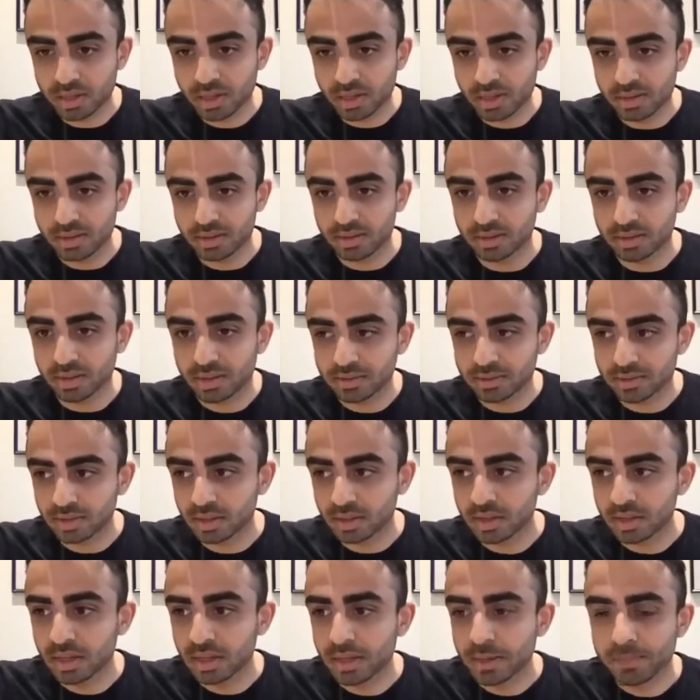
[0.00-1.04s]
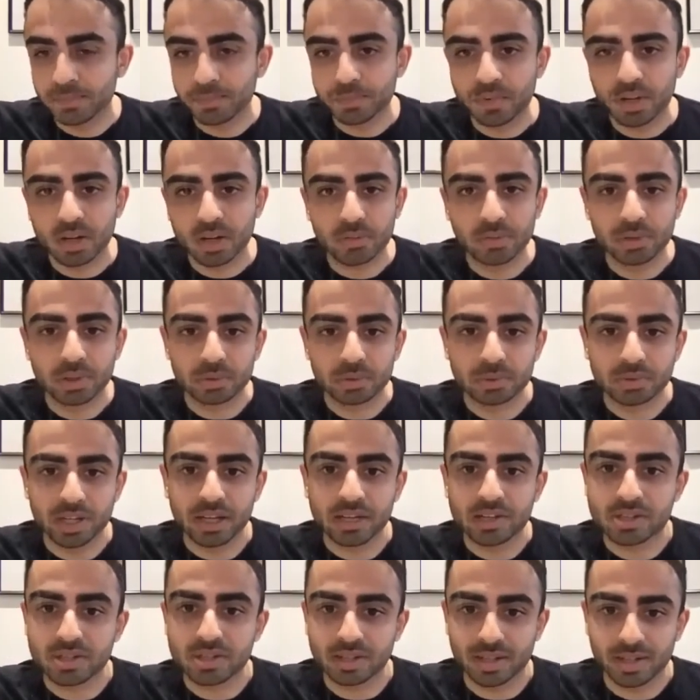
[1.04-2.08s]
I think there's a real
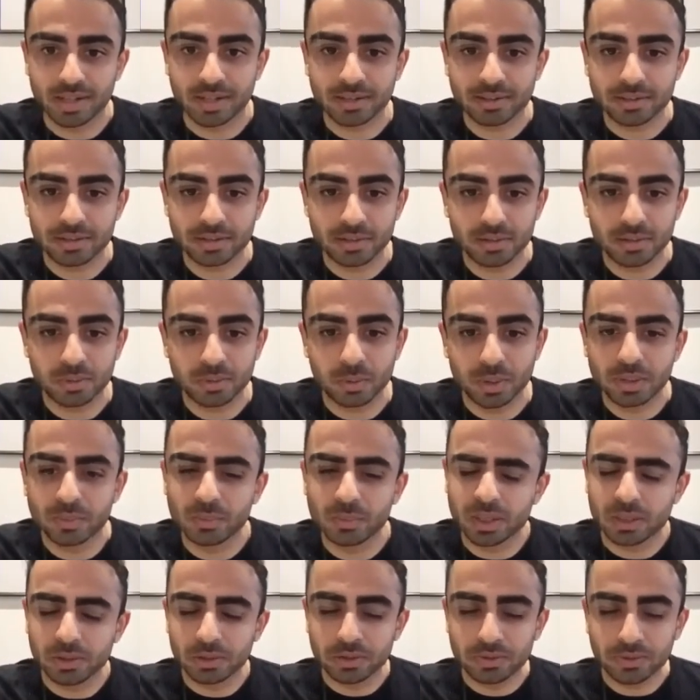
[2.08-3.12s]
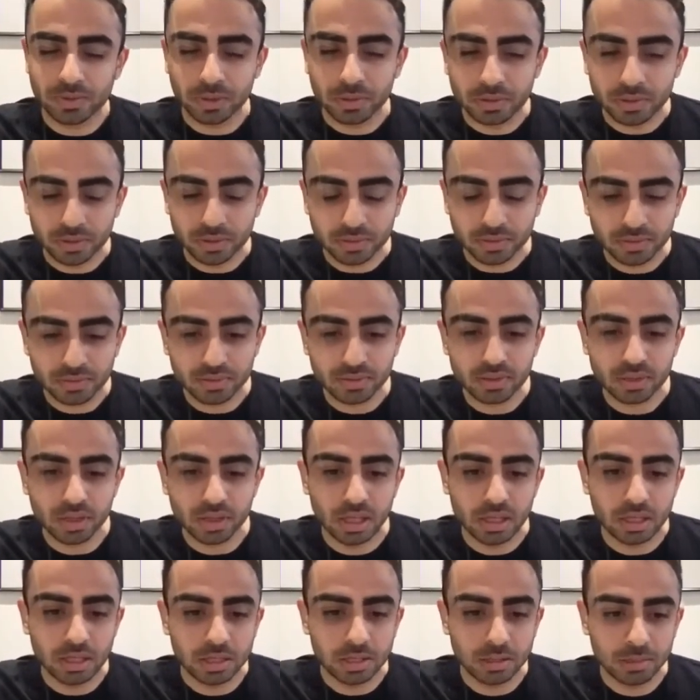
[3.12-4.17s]
danger that we lose focus
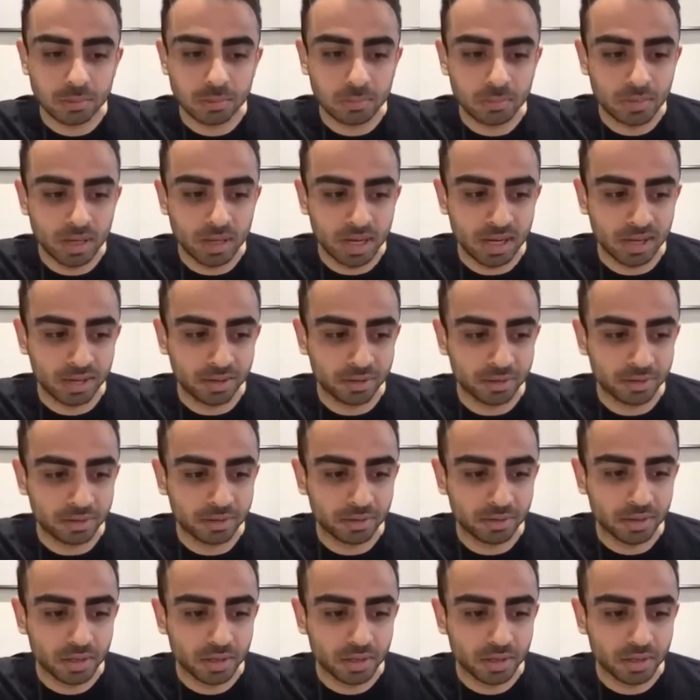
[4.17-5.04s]
and